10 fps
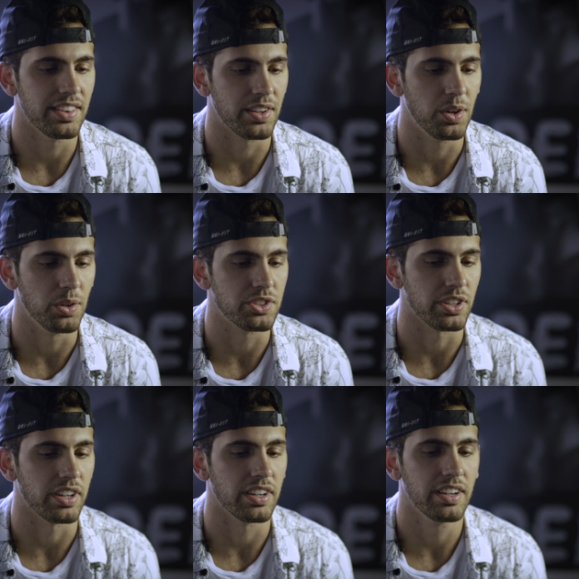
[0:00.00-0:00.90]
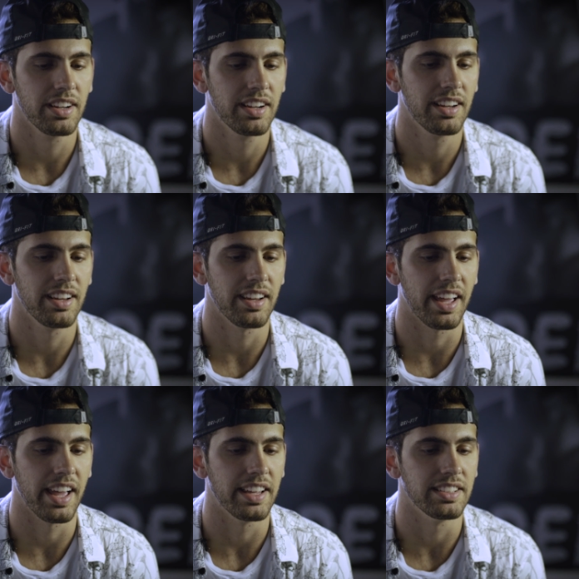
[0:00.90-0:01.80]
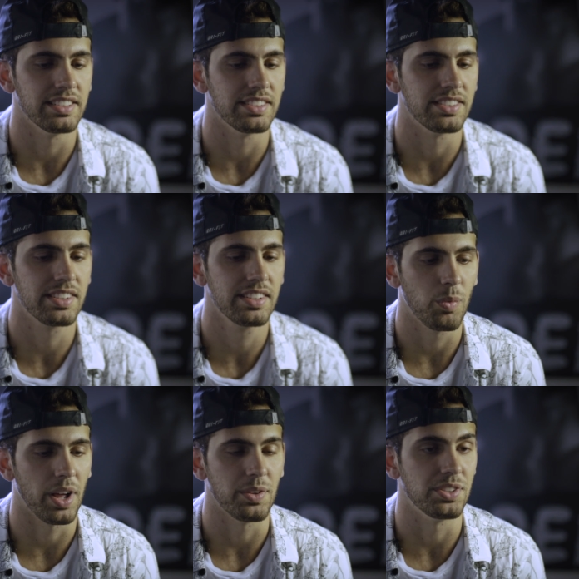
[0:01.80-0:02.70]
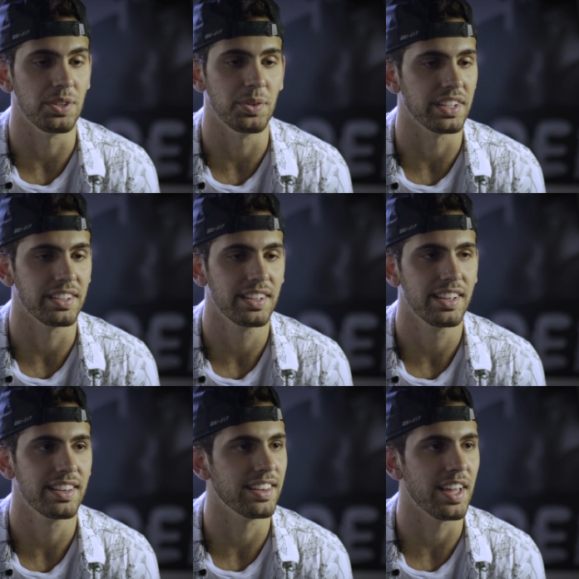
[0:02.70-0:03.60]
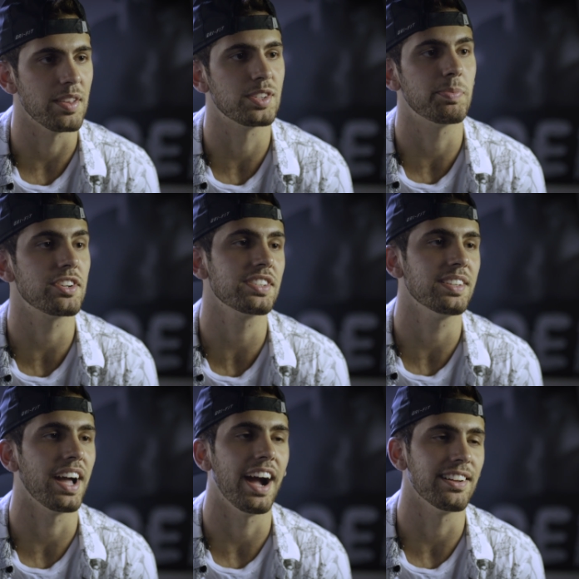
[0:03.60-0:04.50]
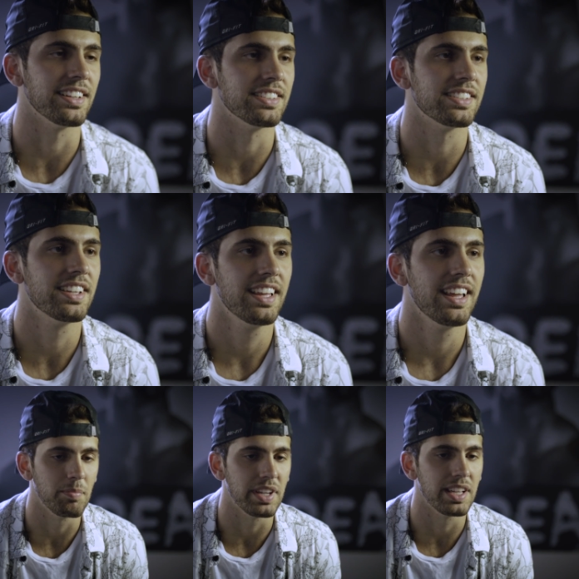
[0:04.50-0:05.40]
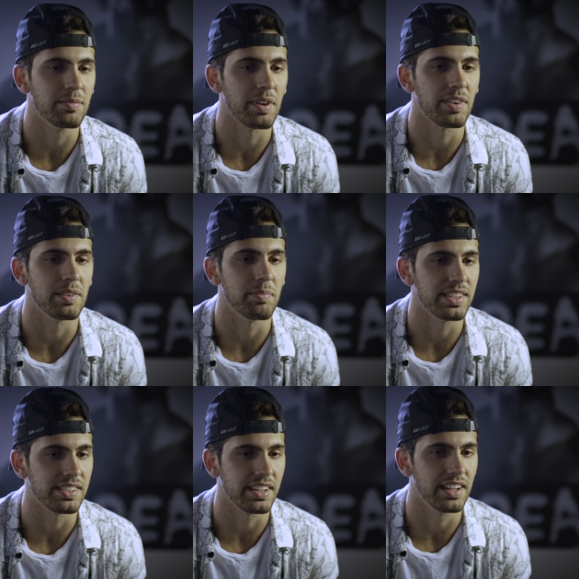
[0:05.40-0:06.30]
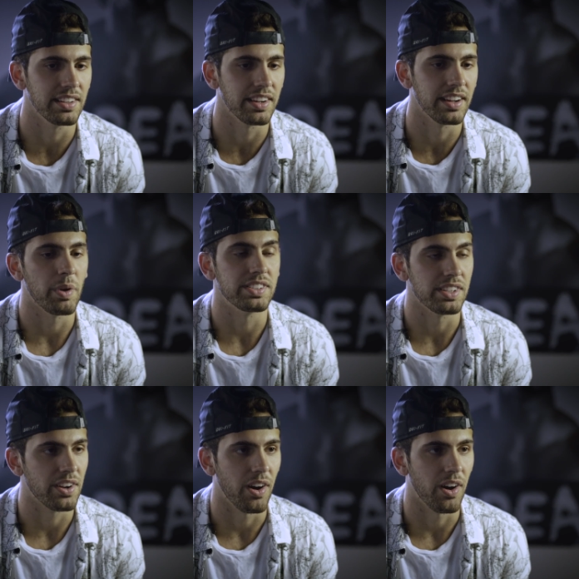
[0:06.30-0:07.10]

the culture, and what I was doing, especially Ireland. Me and my friend Mason Cutler rented a